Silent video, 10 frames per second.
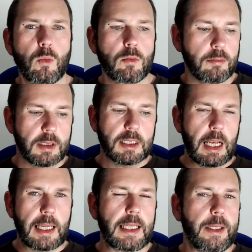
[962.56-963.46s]

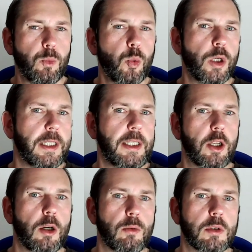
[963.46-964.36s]
slightly woody
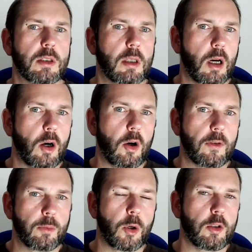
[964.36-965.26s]
notes
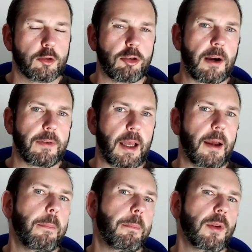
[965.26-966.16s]
of World Traveller,
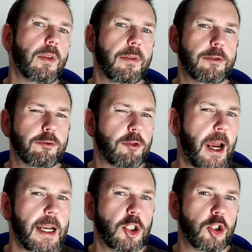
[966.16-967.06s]
but the
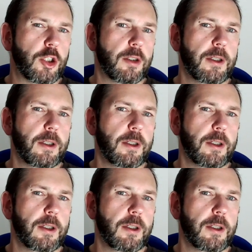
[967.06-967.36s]
freshness